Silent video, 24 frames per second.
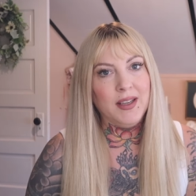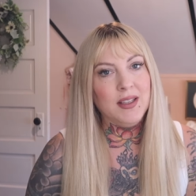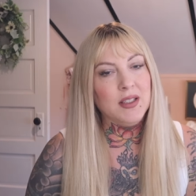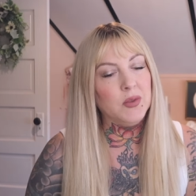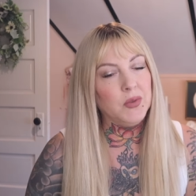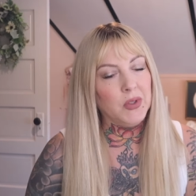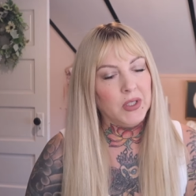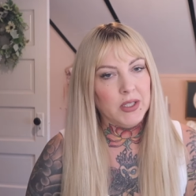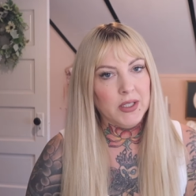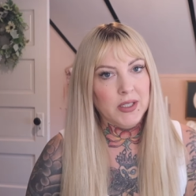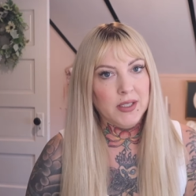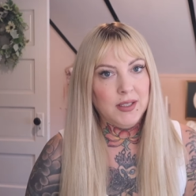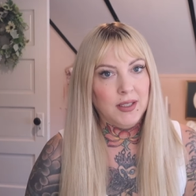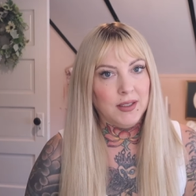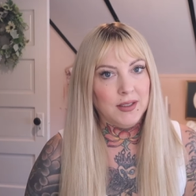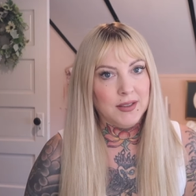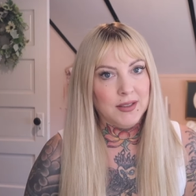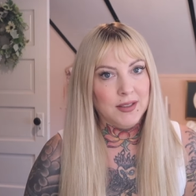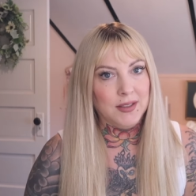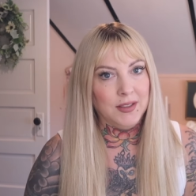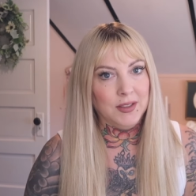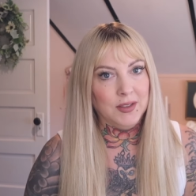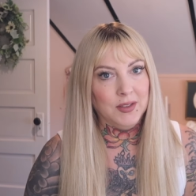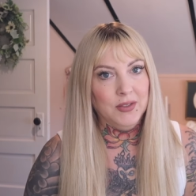He's very
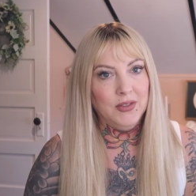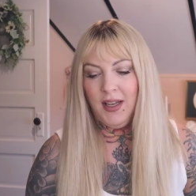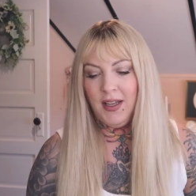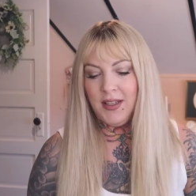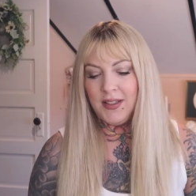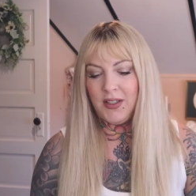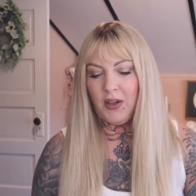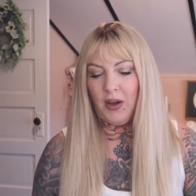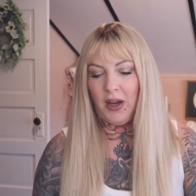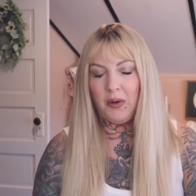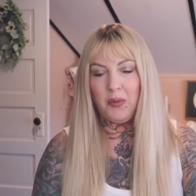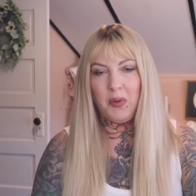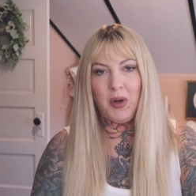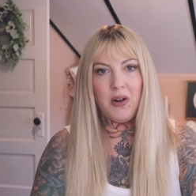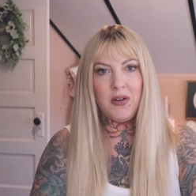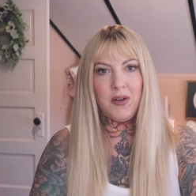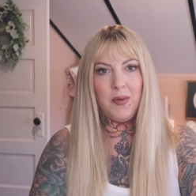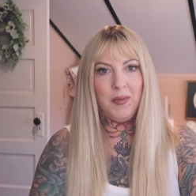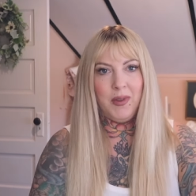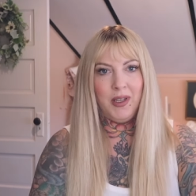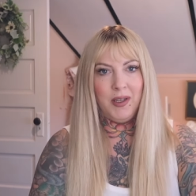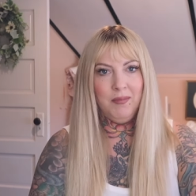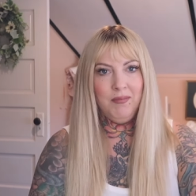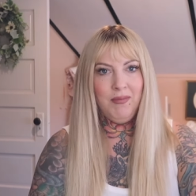sensitive. So I
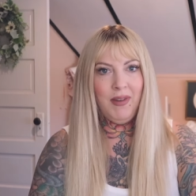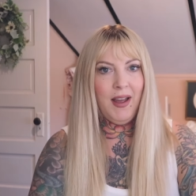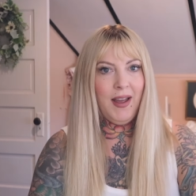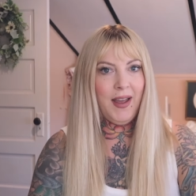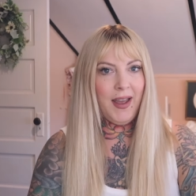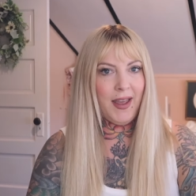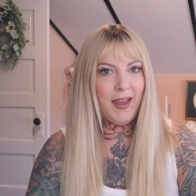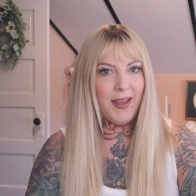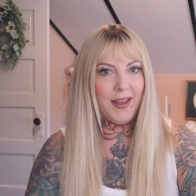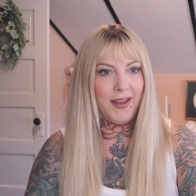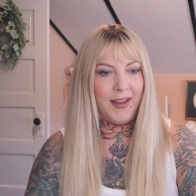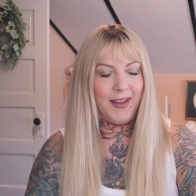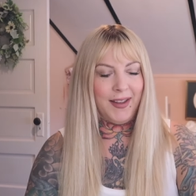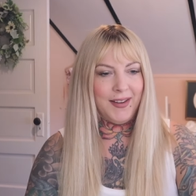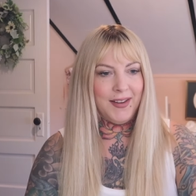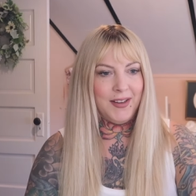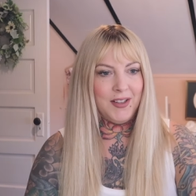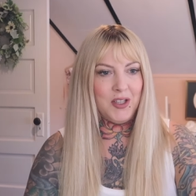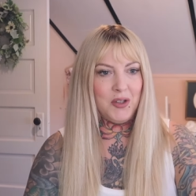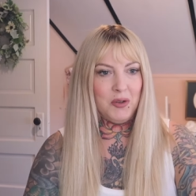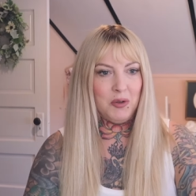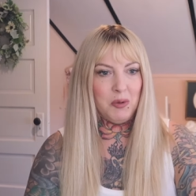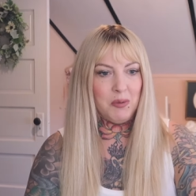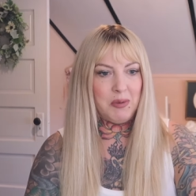welcome them and
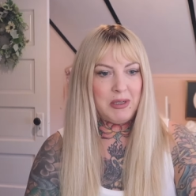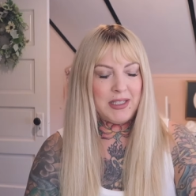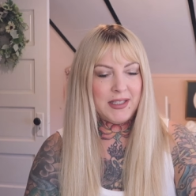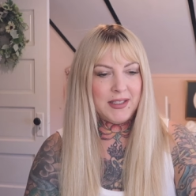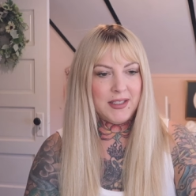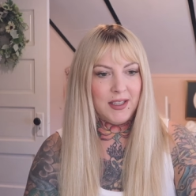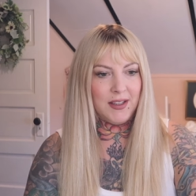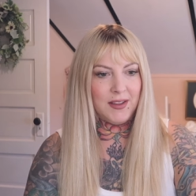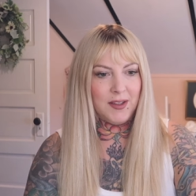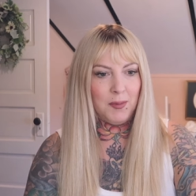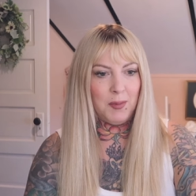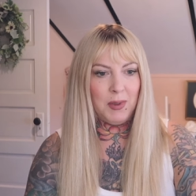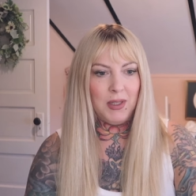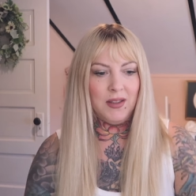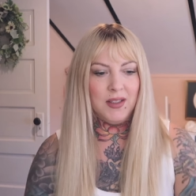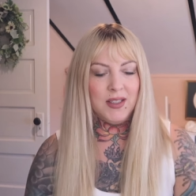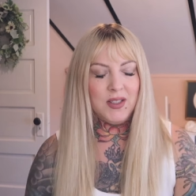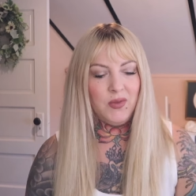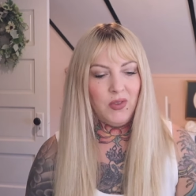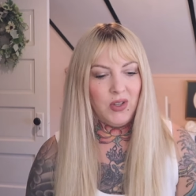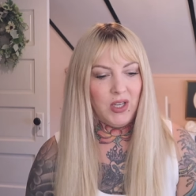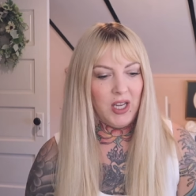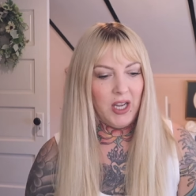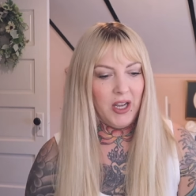you will be seeing them in
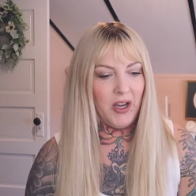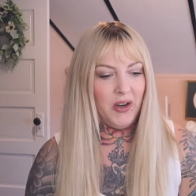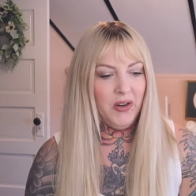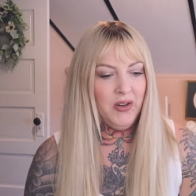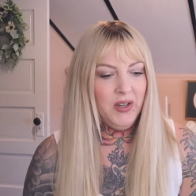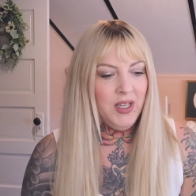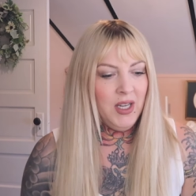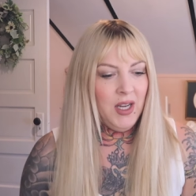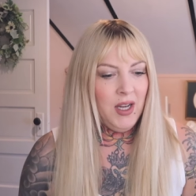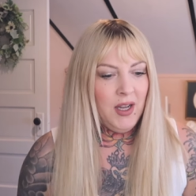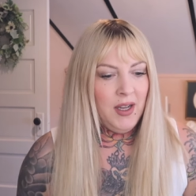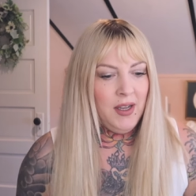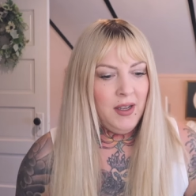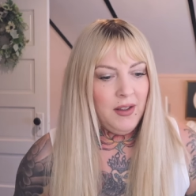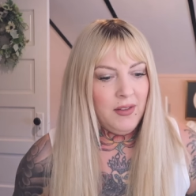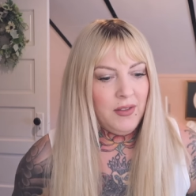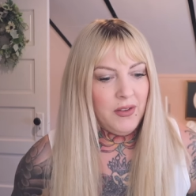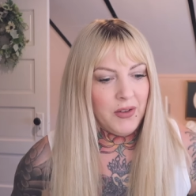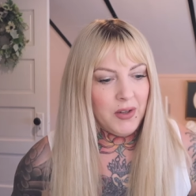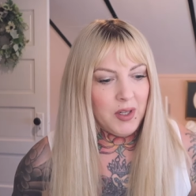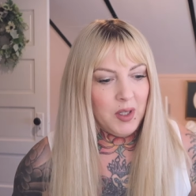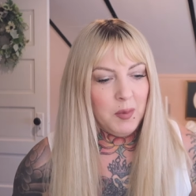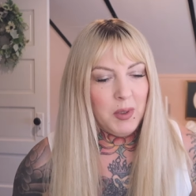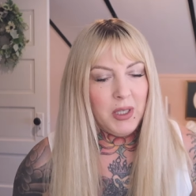this video.
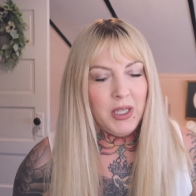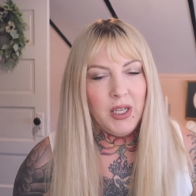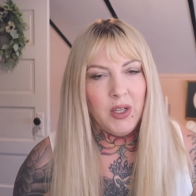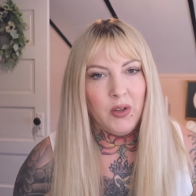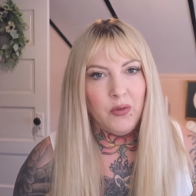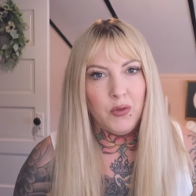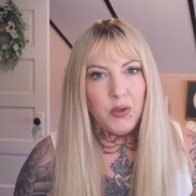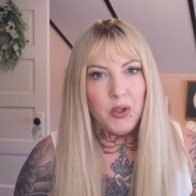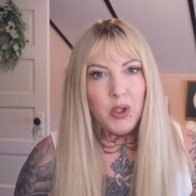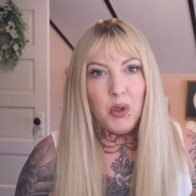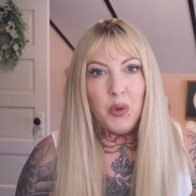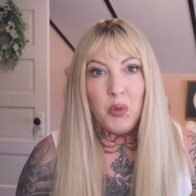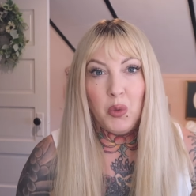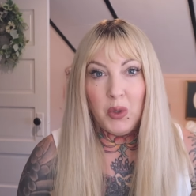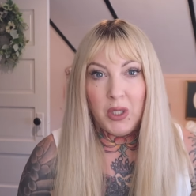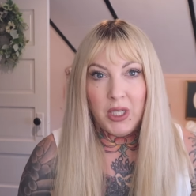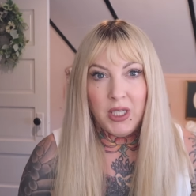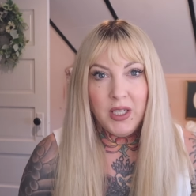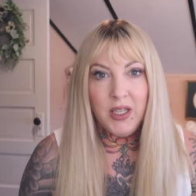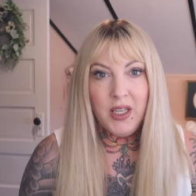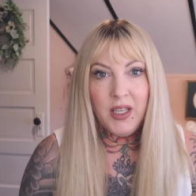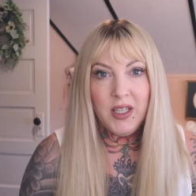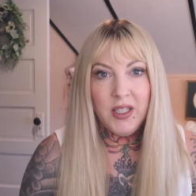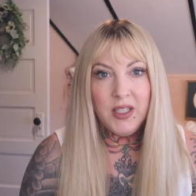They're going to be here for a
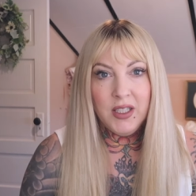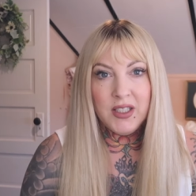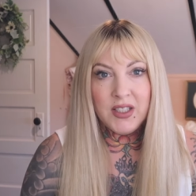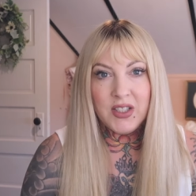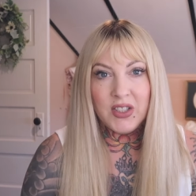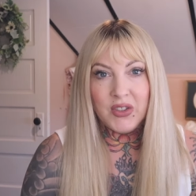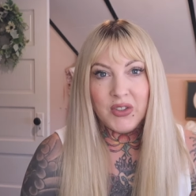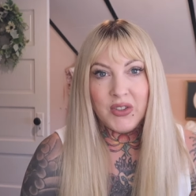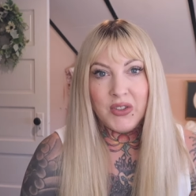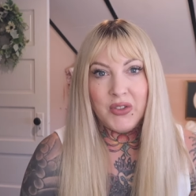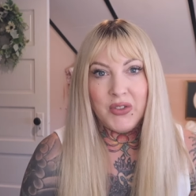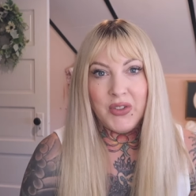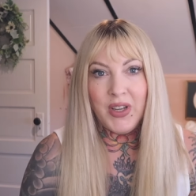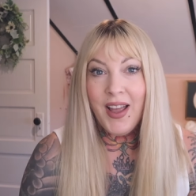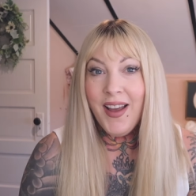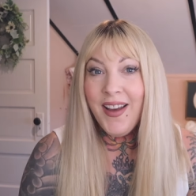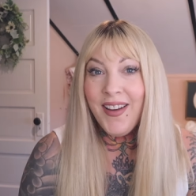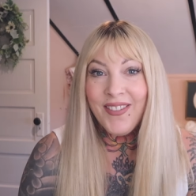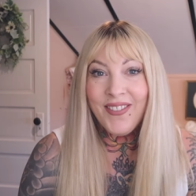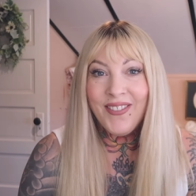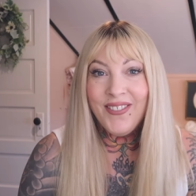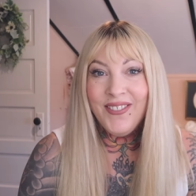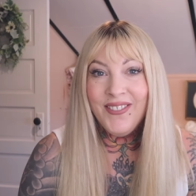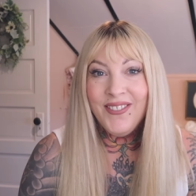week. So
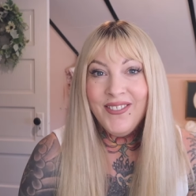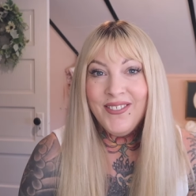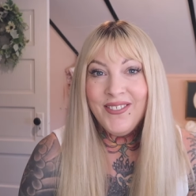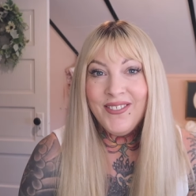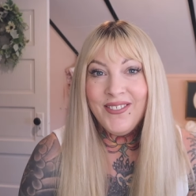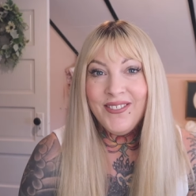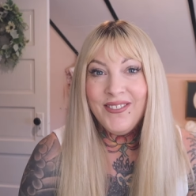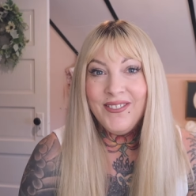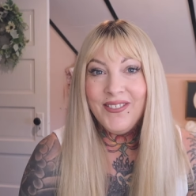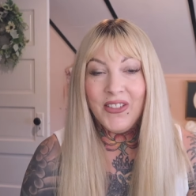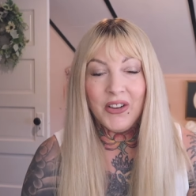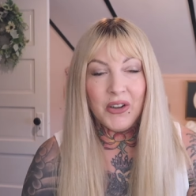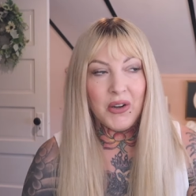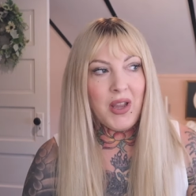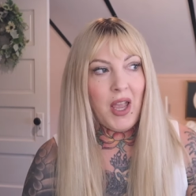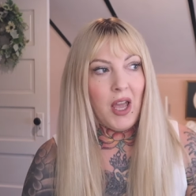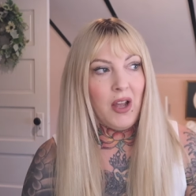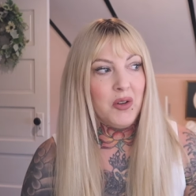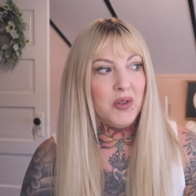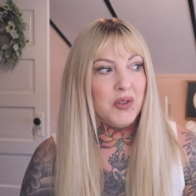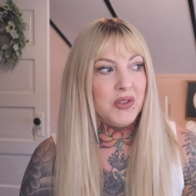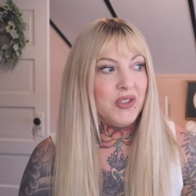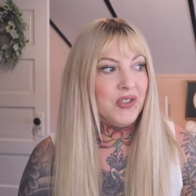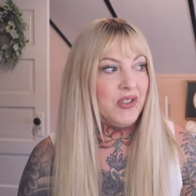yeah, their
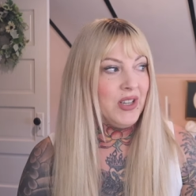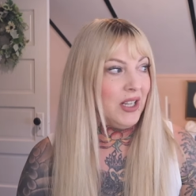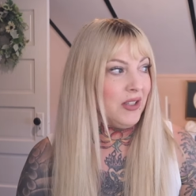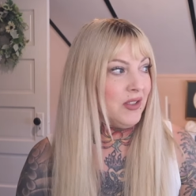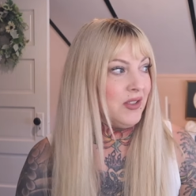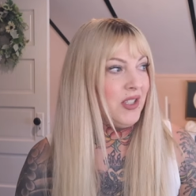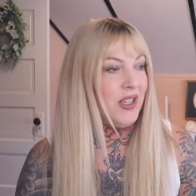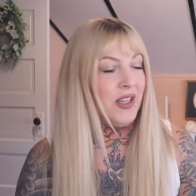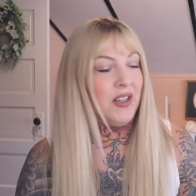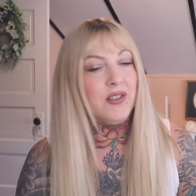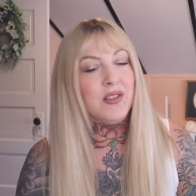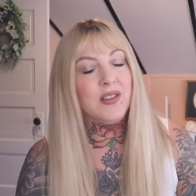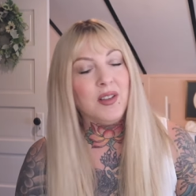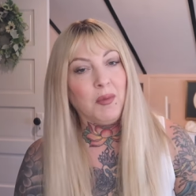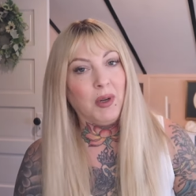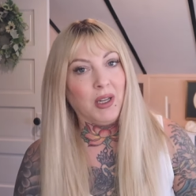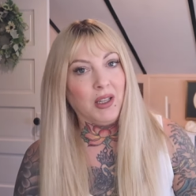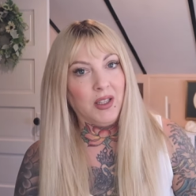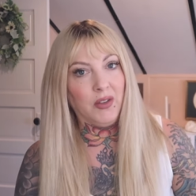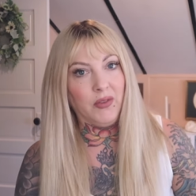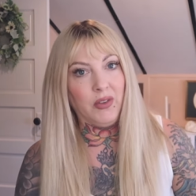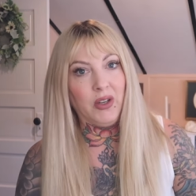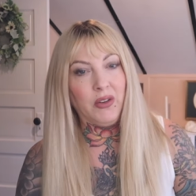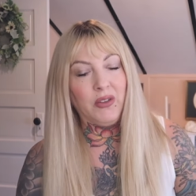kennels are downstairs in my
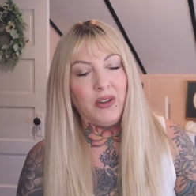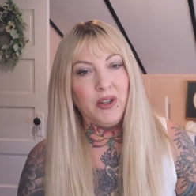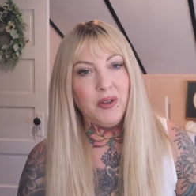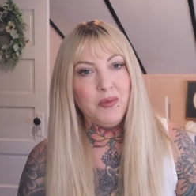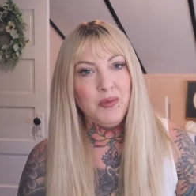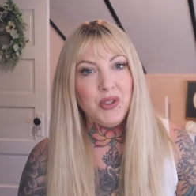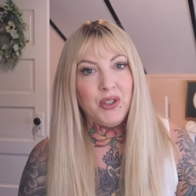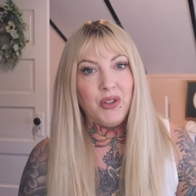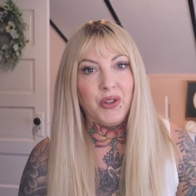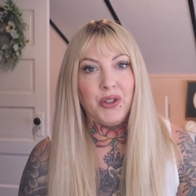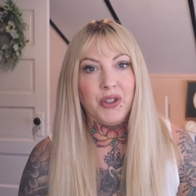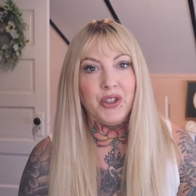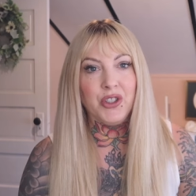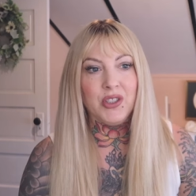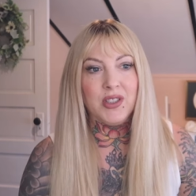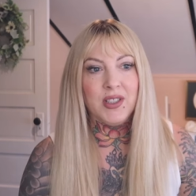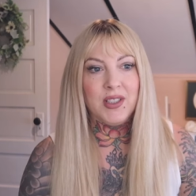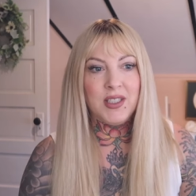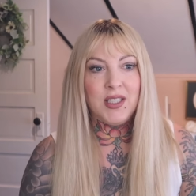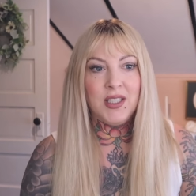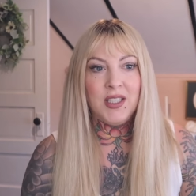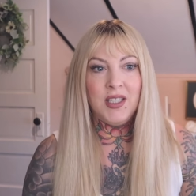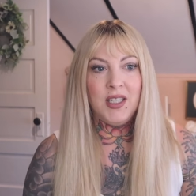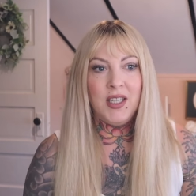living room, so they're
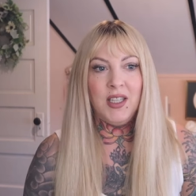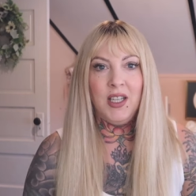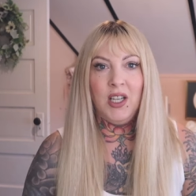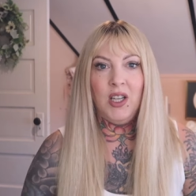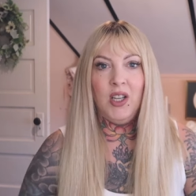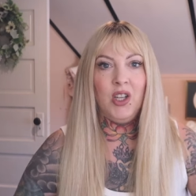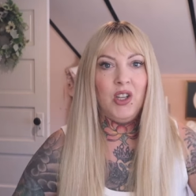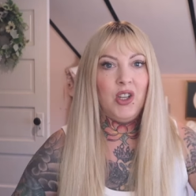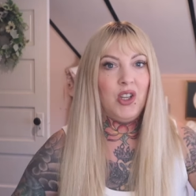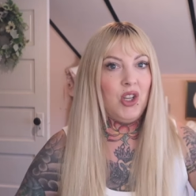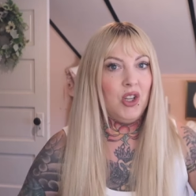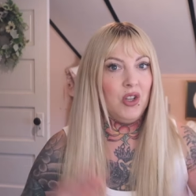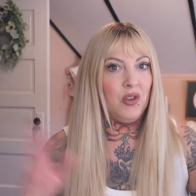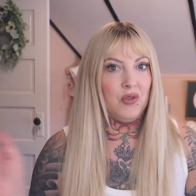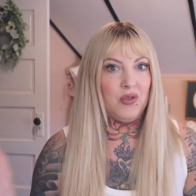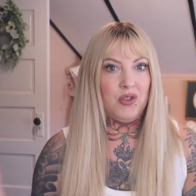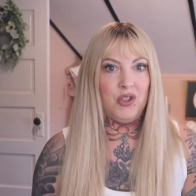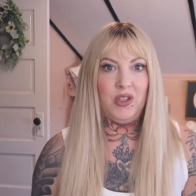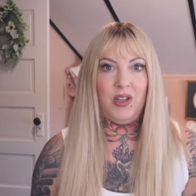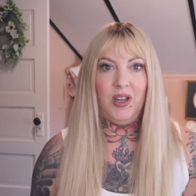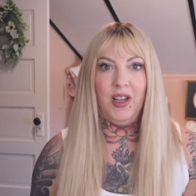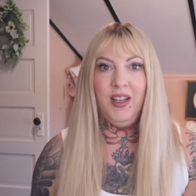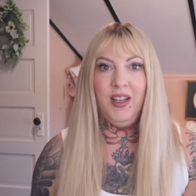just huge.